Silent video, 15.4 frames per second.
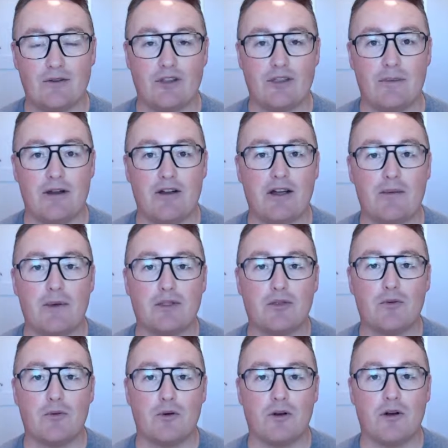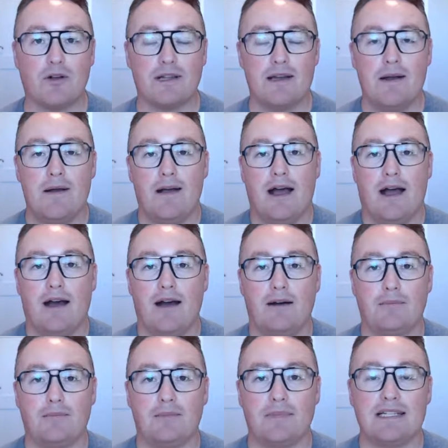America, but the world,
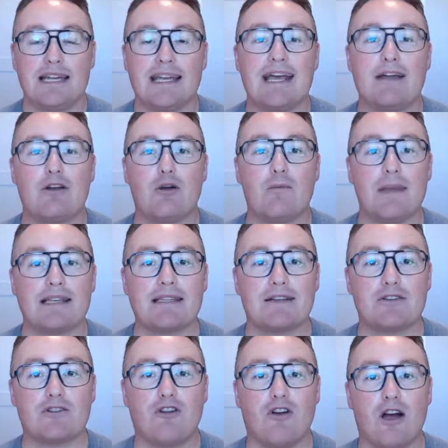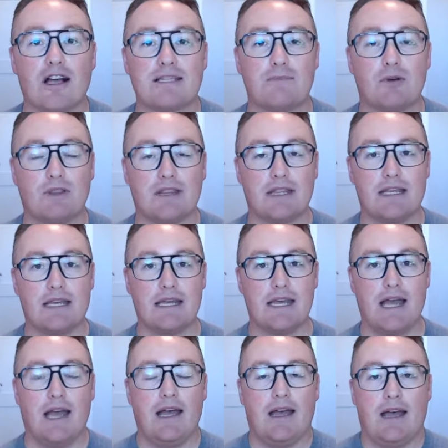to get our message across about the
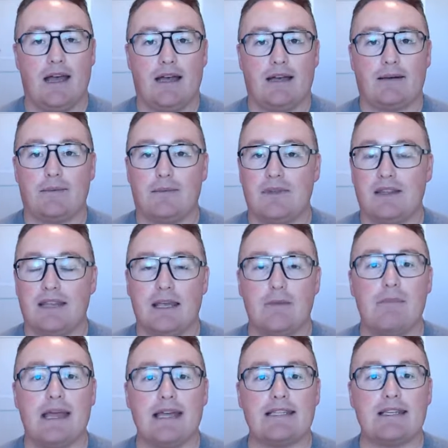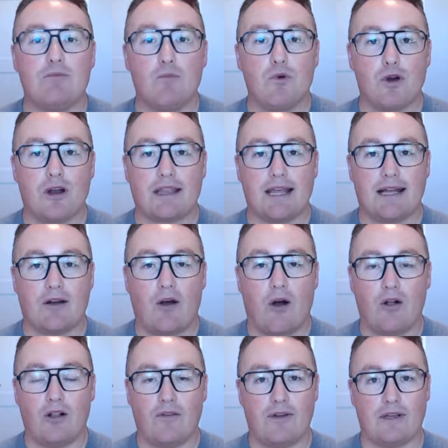amazing work that
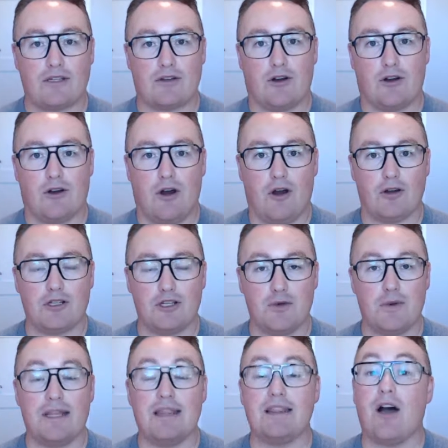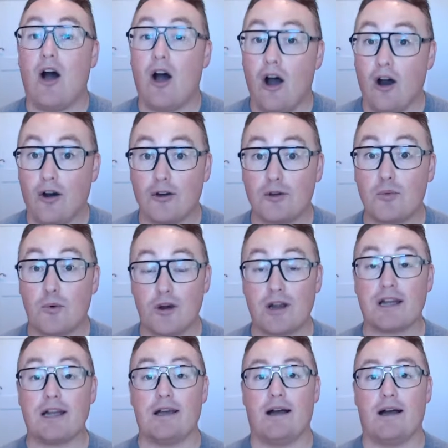all of us are doing, the hard
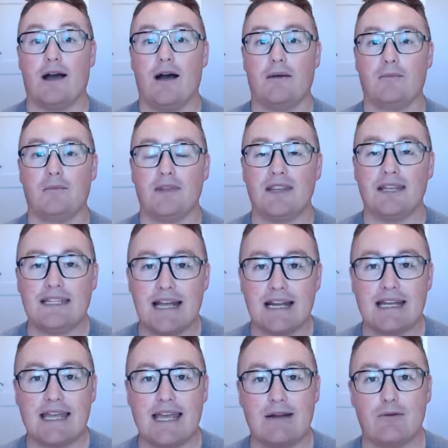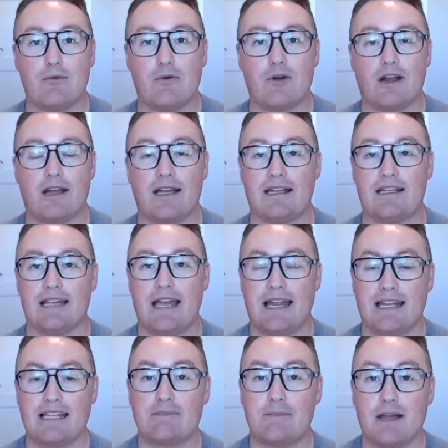work, the dedicated work, and
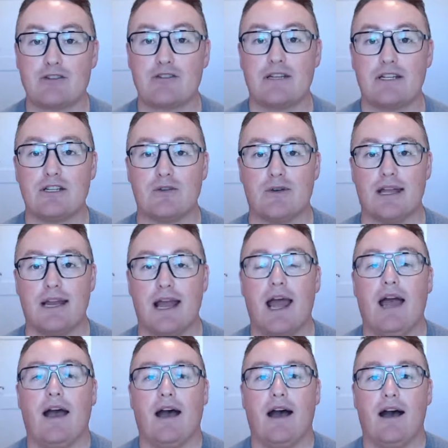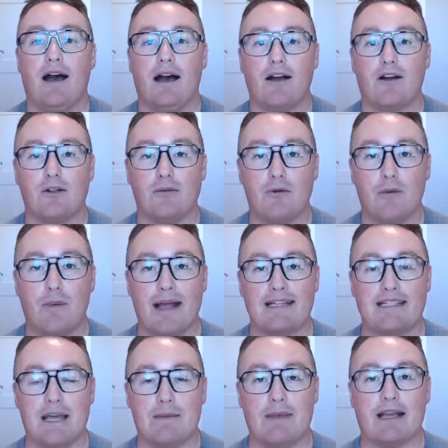especially during a global
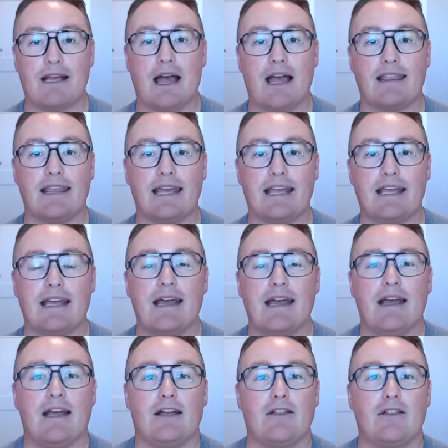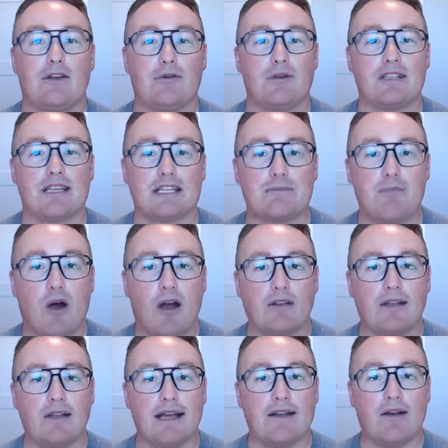pandemic. I think there is a
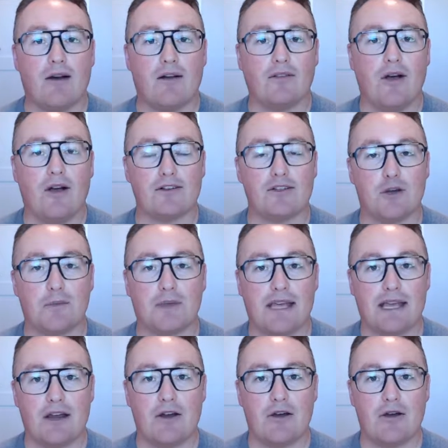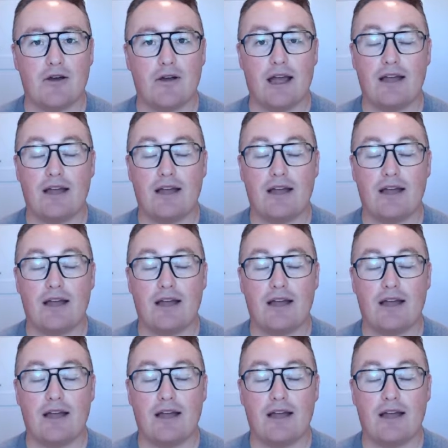spotlight on long-term care.